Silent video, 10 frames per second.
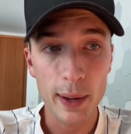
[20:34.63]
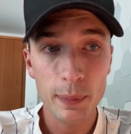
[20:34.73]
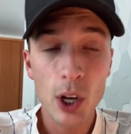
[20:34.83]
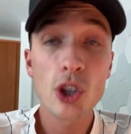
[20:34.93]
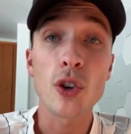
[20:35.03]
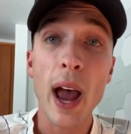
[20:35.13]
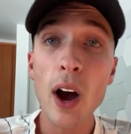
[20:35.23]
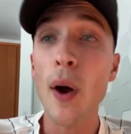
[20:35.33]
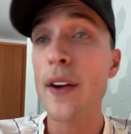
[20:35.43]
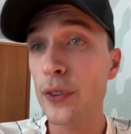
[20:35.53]
Right? So
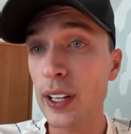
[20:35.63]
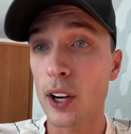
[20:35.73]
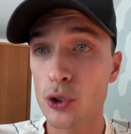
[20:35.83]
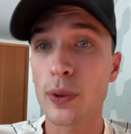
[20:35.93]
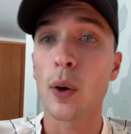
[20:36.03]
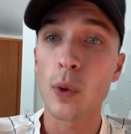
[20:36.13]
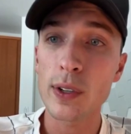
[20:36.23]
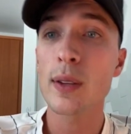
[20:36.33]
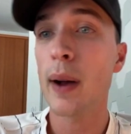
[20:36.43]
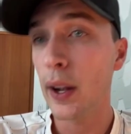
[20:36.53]
now every country
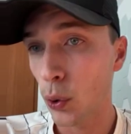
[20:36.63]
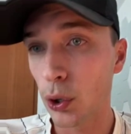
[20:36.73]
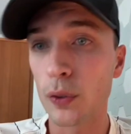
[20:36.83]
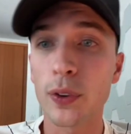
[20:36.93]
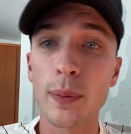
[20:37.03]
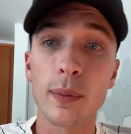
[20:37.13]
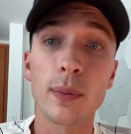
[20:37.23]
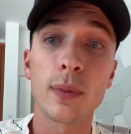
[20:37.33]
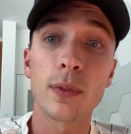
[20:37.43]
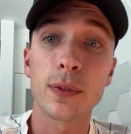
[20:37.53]
that wants to buy oil
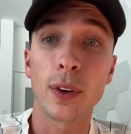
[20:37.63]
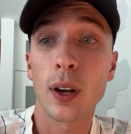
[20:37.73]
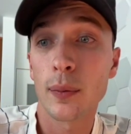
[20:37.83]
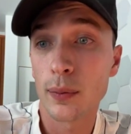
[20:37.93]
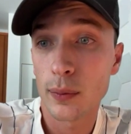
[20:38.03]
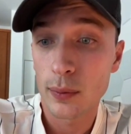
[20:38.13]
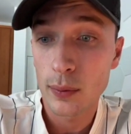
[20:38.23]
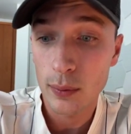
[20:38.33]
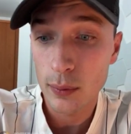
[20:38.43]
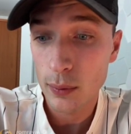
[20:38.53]
from
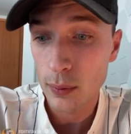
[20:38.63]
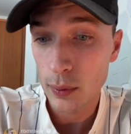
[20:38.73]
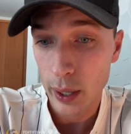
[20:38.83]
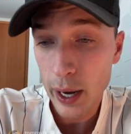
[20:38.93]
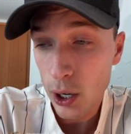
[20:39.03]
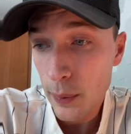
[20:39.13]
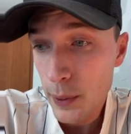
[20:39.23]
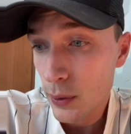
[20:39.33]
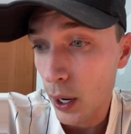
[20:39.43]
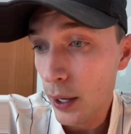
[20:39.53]
the
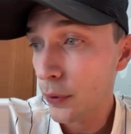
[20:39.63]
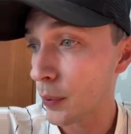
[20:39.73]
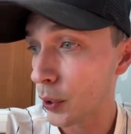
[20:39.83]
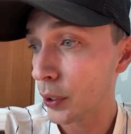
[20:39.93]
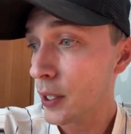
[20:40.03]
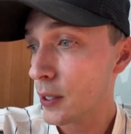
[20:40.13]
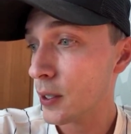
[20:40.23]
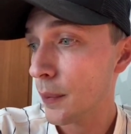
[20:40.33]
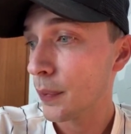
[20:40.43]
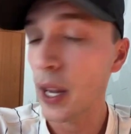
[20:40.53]
Arabs, right, from the Middle
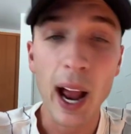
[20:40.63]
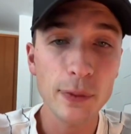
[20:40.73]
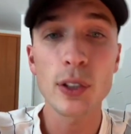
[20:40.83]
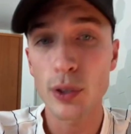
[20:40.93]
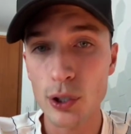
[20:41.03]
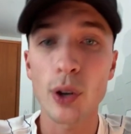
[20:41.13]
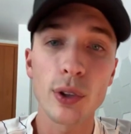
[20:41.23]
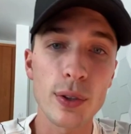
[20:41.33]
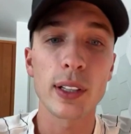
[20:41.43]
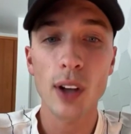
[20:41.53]
East, they have to do
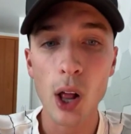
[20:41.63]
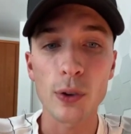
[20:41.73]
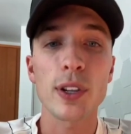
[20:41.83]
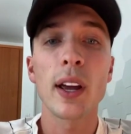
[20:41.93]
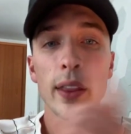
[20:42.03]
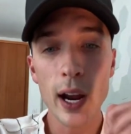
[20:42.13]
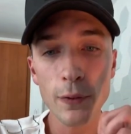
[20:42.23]
so using dollars.